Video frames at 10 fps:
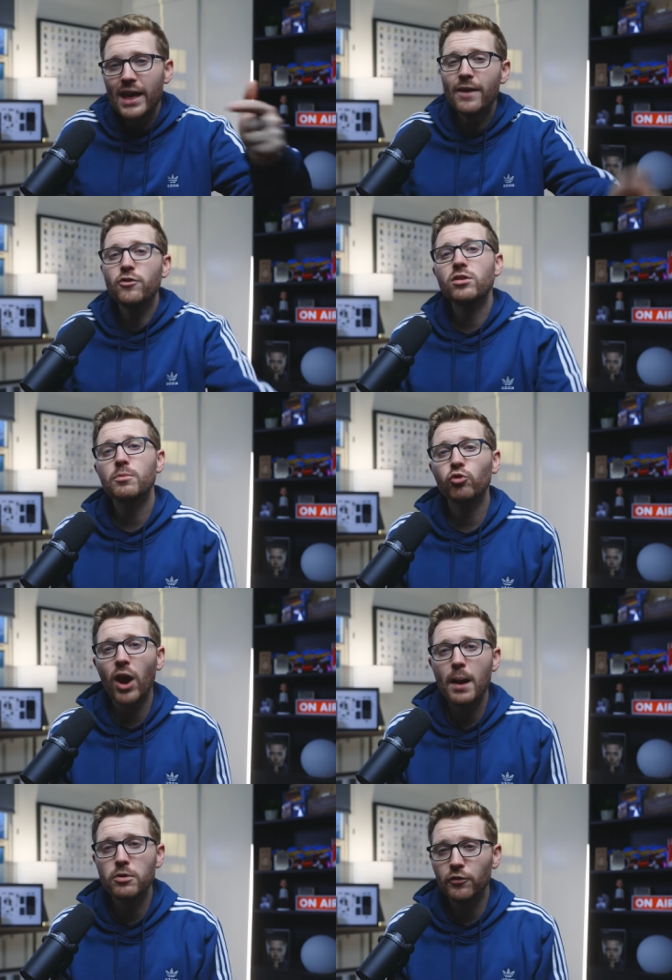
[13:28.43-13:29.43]
if you
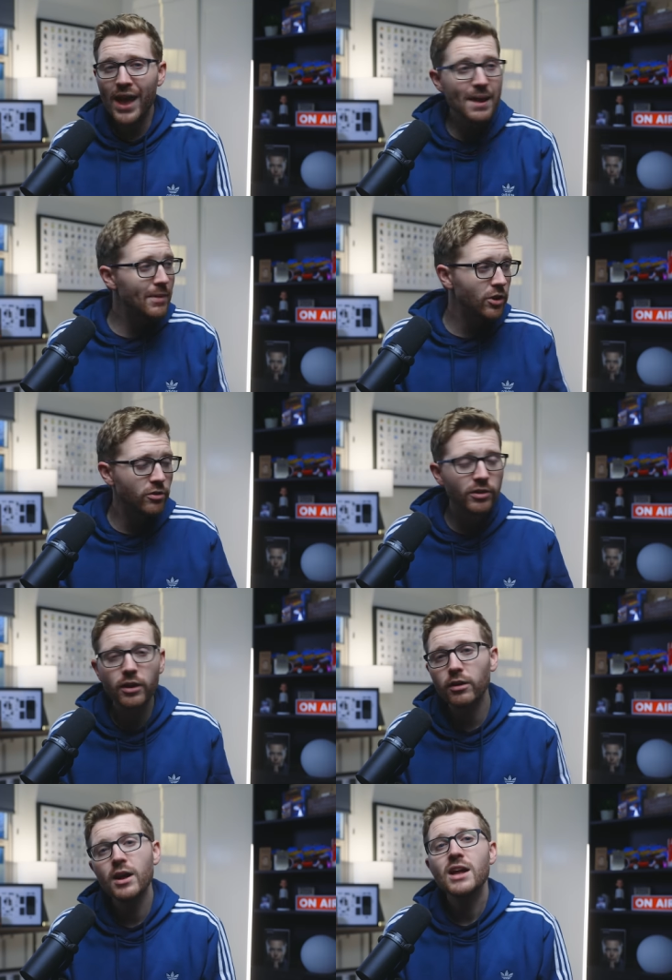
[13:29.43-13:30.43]
subscribed, or if you hate my
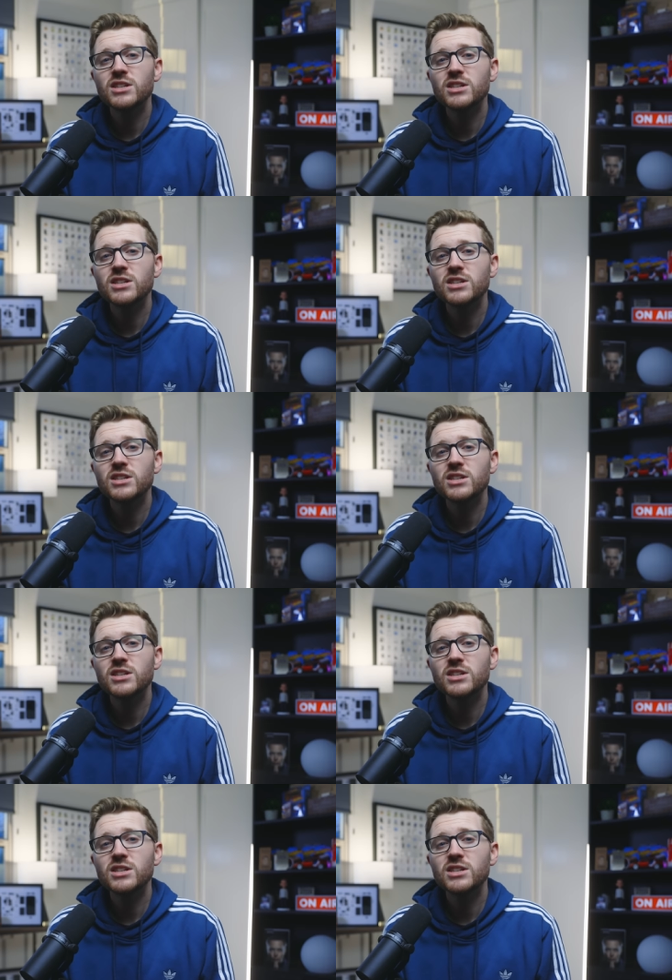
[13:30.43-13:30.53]
newsletter,